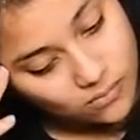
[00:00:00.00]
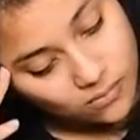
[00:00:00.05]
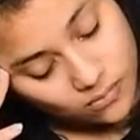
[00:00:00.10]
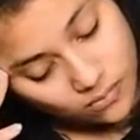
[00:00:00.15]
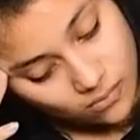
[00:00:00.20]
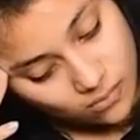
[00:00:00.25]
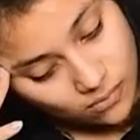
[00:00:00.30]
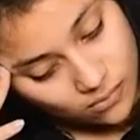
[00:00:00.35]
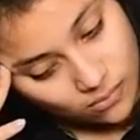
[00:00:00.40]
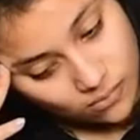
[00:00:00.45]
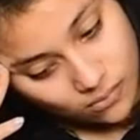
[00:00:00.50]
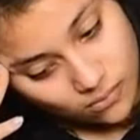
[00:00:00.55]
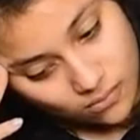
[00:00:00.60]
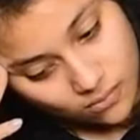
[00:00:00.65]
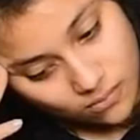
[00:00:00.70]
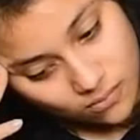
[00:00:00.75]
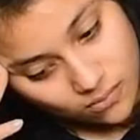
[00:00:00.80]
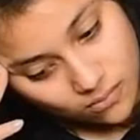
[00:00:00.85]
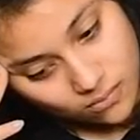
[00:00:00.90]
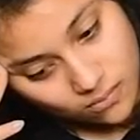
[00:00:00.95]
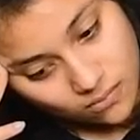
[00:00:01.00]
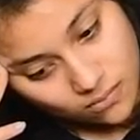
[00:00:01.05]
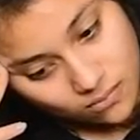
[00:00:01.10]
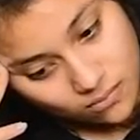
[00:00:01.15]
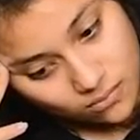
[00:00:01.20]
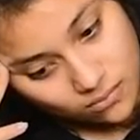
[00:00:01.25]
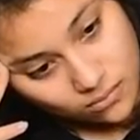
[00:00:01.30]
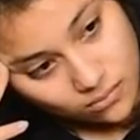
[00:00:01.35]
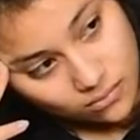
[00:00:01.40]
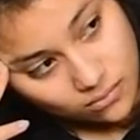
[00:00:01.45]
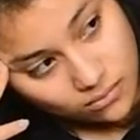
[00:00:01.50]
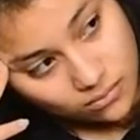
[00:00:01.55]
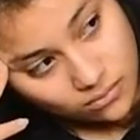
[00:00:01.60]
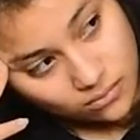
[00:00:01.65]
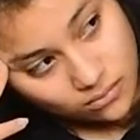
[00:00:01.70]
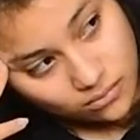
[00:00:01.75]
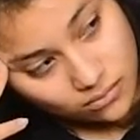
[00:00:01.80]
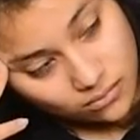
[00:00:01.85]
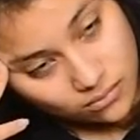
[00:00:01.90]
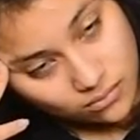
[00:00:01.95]

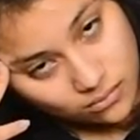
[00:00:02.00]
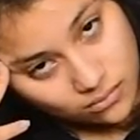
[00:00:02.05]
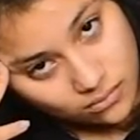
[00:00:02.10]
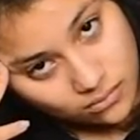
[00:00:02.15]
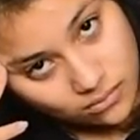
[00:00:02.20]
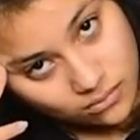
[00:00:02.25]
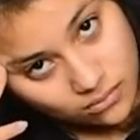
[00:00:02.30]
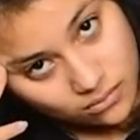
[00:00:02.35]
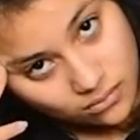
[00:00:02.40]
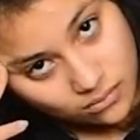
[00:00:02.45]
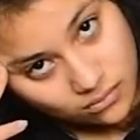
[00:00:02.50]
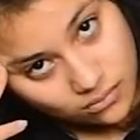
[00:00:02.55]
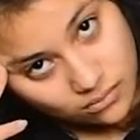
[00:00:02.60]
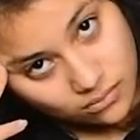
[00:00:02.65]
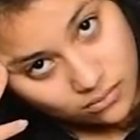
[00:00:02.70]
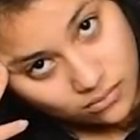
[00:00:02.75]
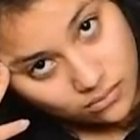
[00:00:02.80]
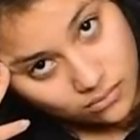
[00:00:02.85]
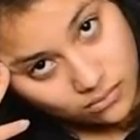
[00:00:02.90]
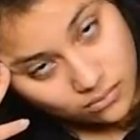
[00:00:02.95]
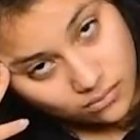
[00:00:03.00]
(silent)